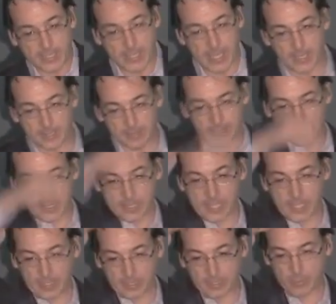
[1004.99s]
A leg is
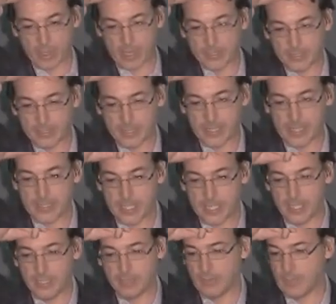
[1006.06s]
like a stick, right?
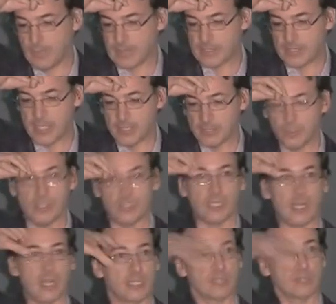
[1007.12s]
And at the end of the
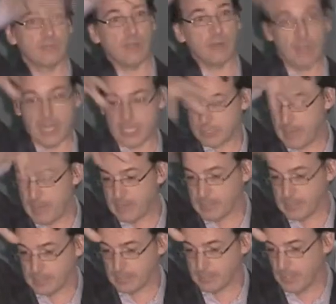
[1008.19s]
stick there is our
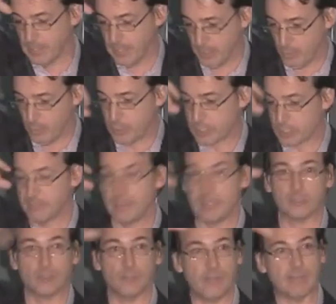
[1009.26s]
large bodies,
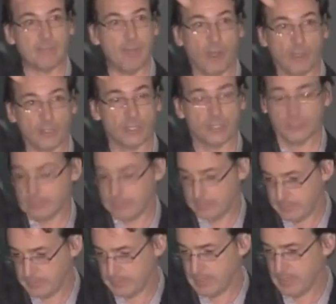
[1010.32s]
which are similar to big
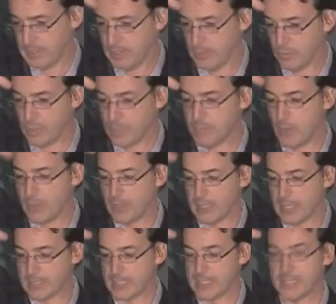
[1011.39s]
balls.
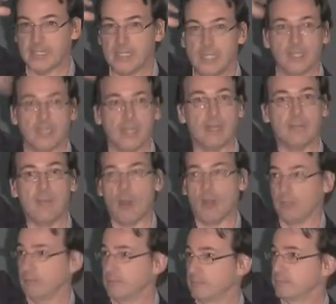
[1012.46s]
What model has a
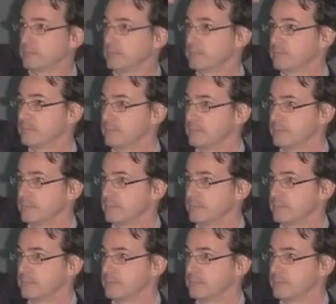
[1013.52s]
stick and a ball?